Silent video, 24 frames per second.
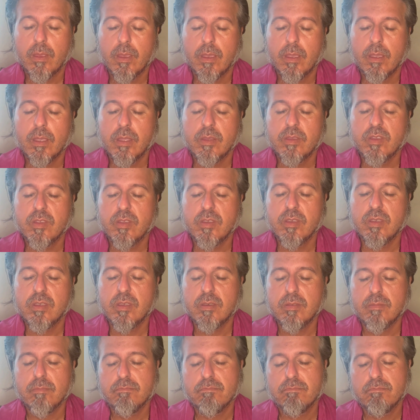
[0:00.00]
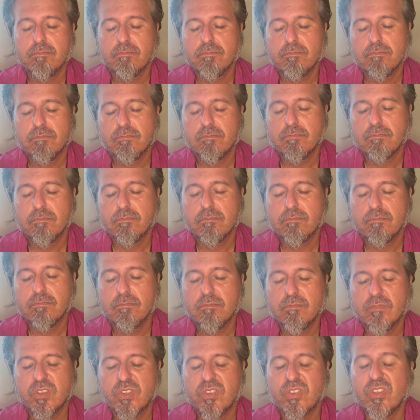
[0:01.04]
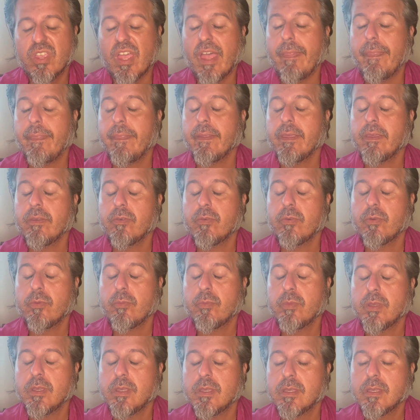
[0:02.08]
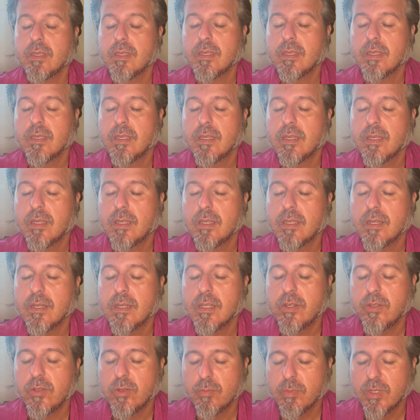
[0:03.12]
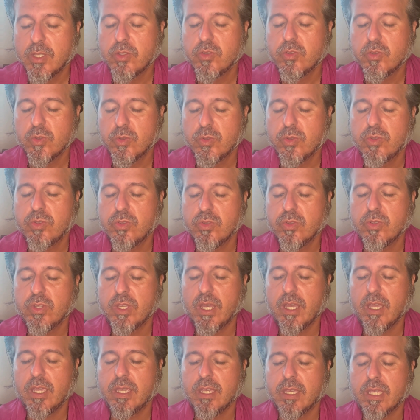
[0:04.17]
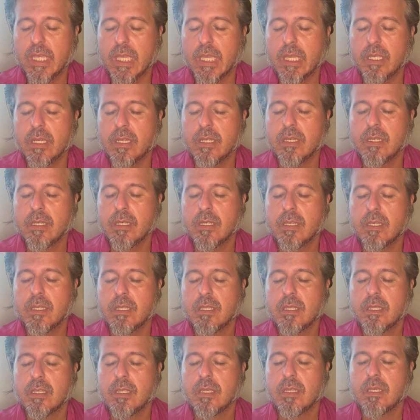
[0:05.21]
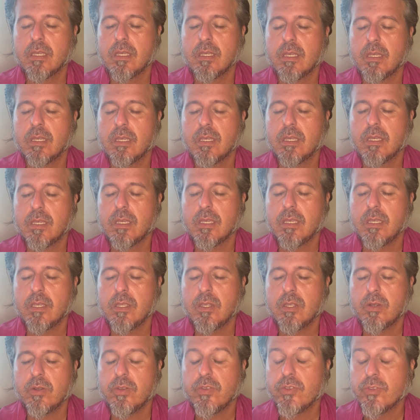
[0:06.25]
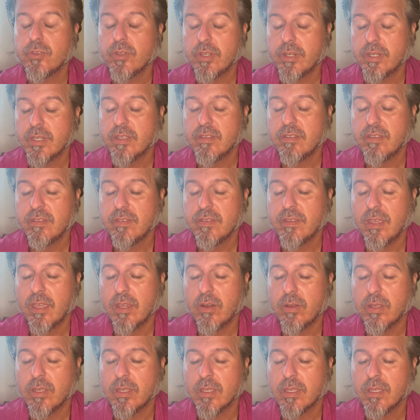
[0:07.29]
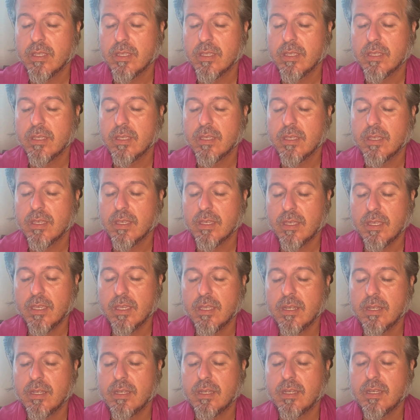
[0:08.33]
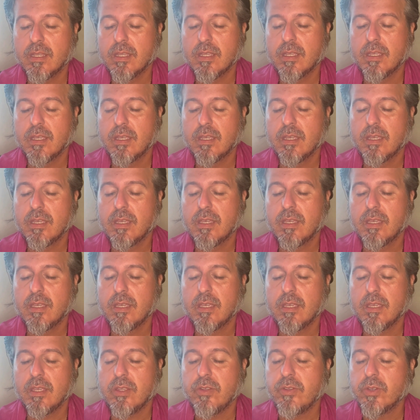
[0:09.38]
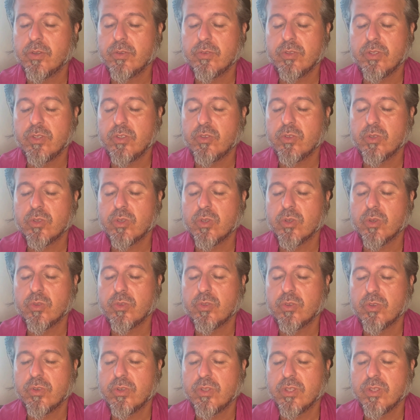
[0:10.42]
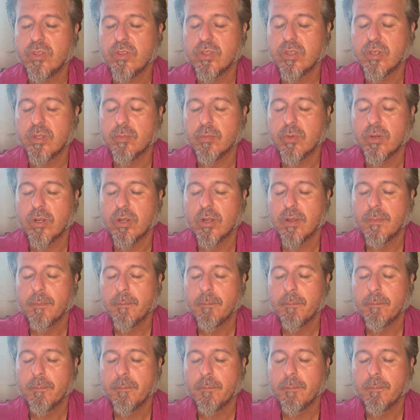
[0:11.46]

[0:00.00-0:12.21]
And it's saddening for me that you may choose to die again. You know, it's not necessary. Again, you don't need to go through this anymore.